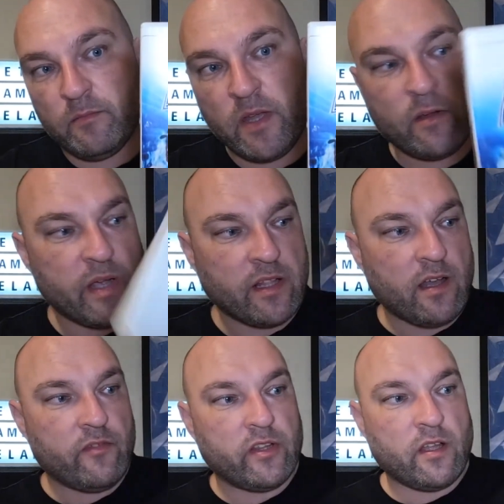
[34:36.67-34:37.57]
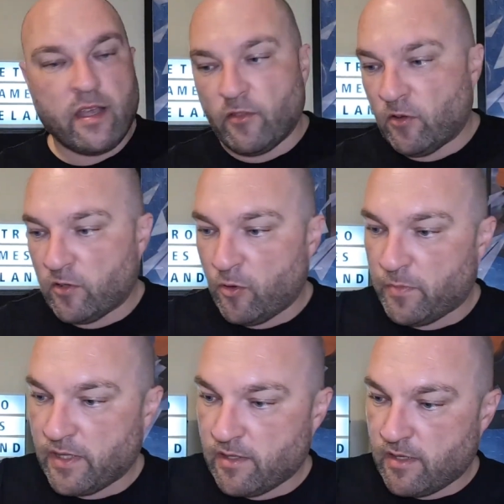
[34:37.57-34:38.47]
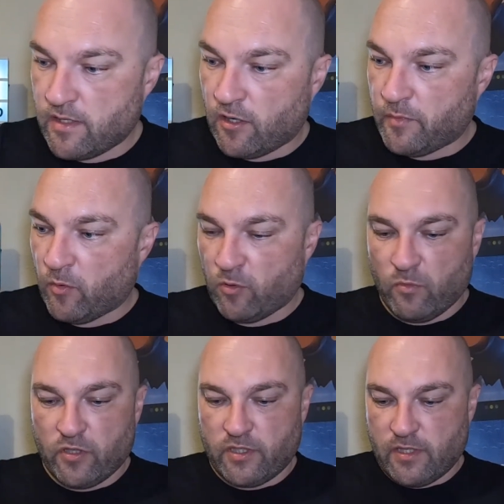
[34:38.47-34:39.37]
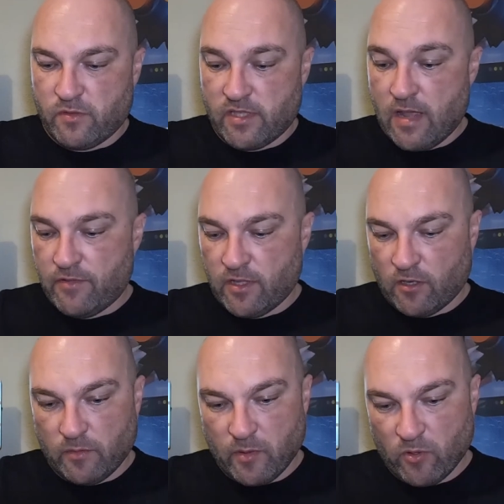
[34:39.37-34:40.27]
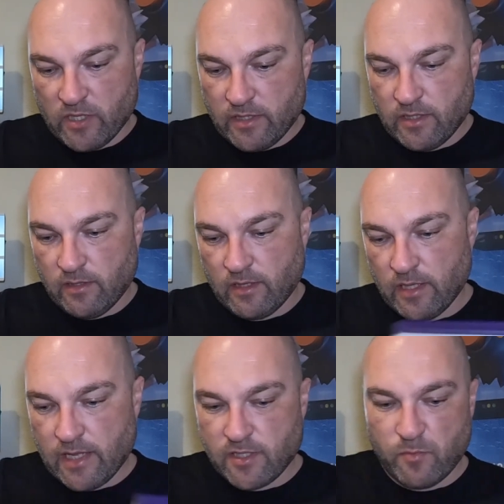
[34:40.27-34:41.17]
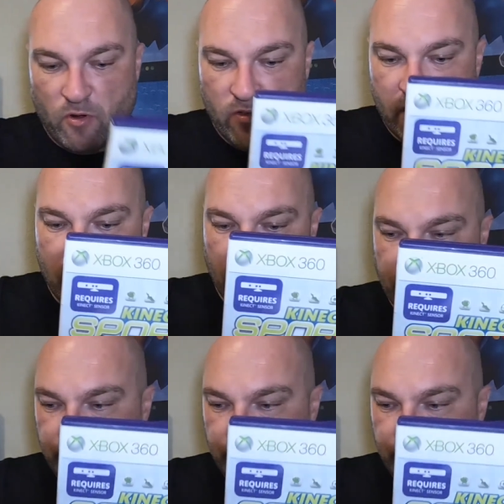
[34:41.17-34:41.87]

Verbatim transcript: May or may not have it. I'm not even looking it up. It's not going to be worth much. This one's definitely not going to be worth anything. Connect Sports.